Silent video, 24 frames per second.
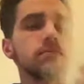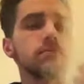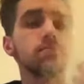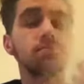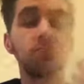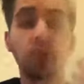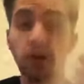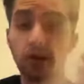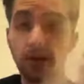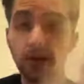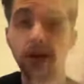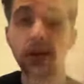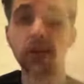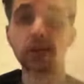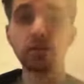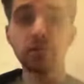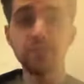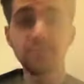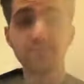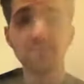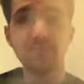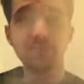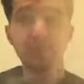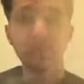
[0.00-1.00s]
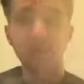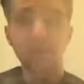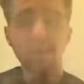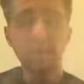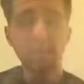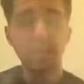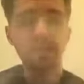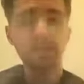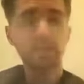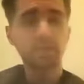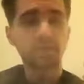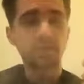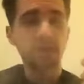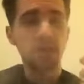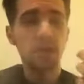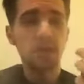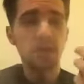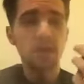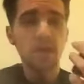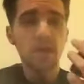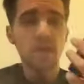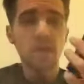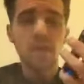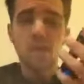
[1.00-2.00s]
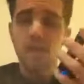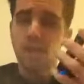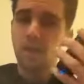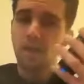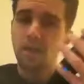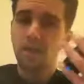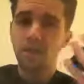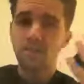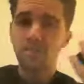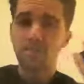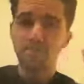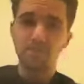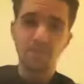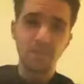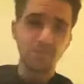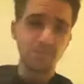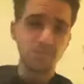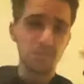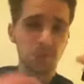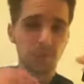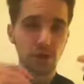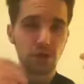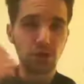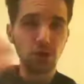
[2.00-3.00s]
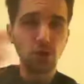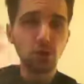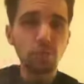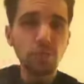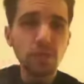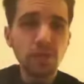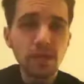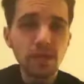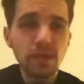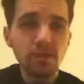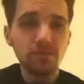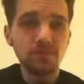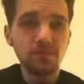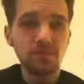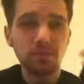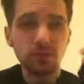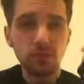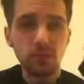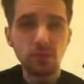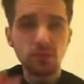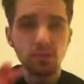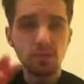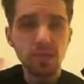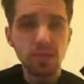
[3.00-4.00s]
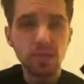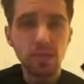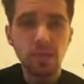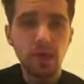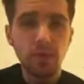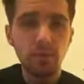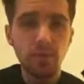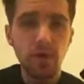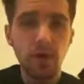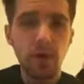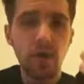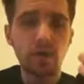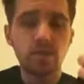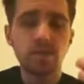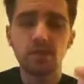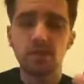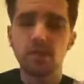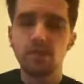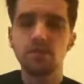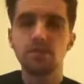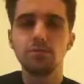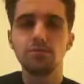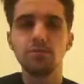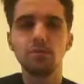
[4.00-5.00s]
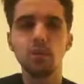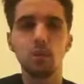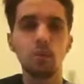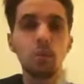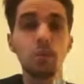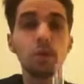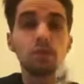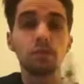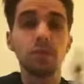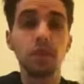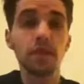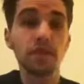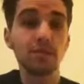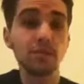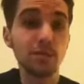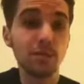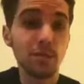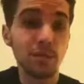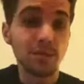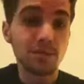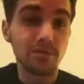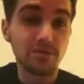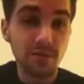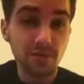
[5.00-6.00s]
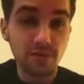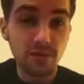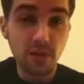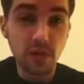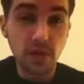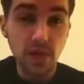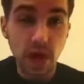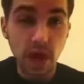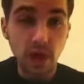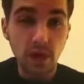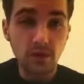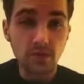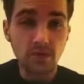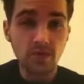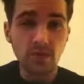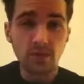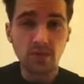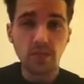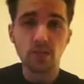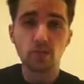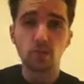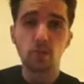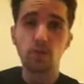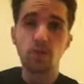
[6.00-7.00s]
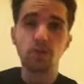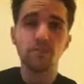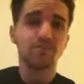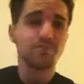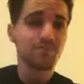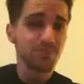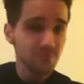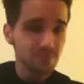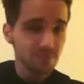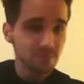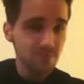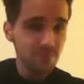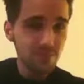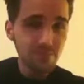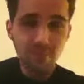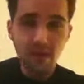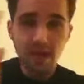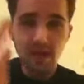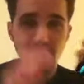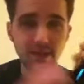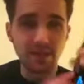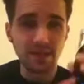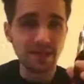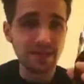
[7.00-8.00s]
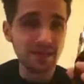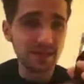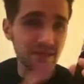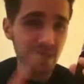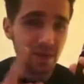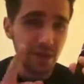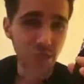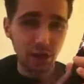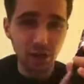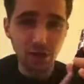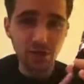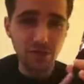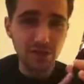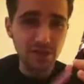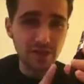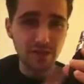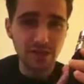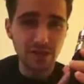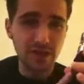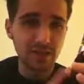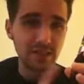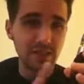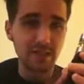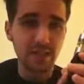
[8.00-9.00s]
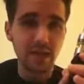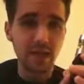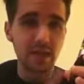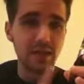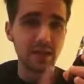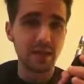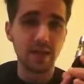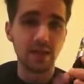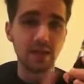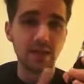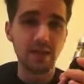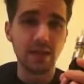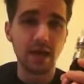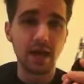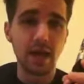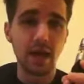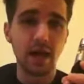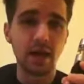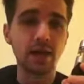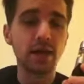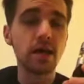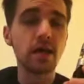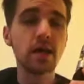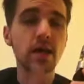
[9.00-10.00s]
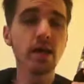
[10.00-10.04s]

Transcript: Very nice. Very nice. If you're a newbie to DNA mods and you don't want to pay $250 for this, well, this is $169.99